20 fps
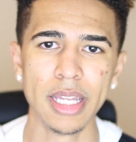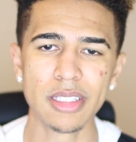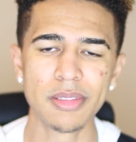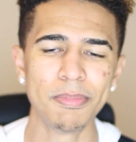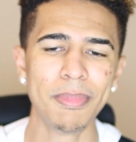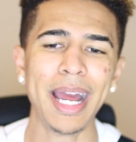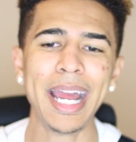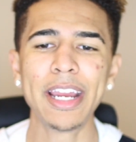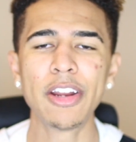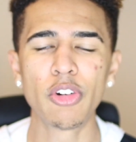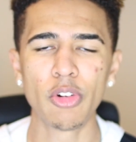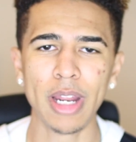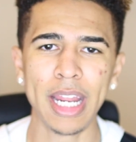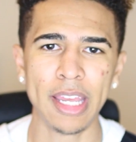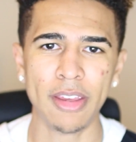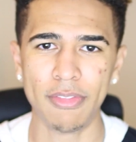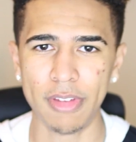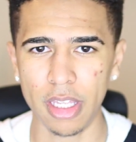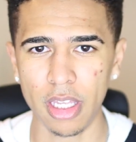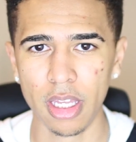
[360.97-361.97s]
It's my
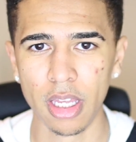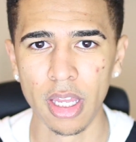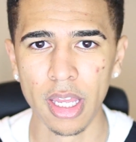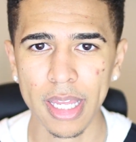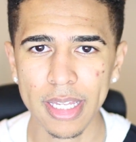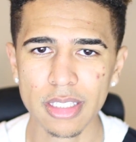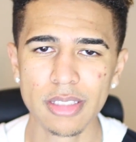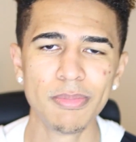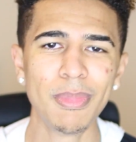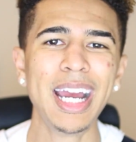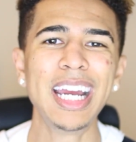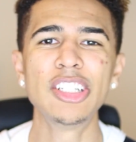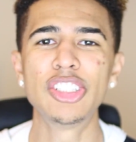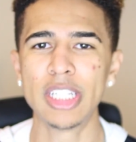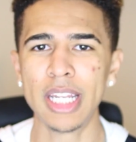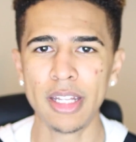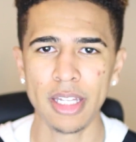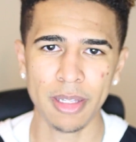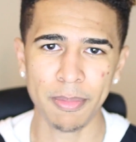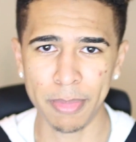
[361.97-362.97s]
gravy. It's my
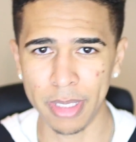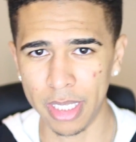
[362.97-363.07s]
jelly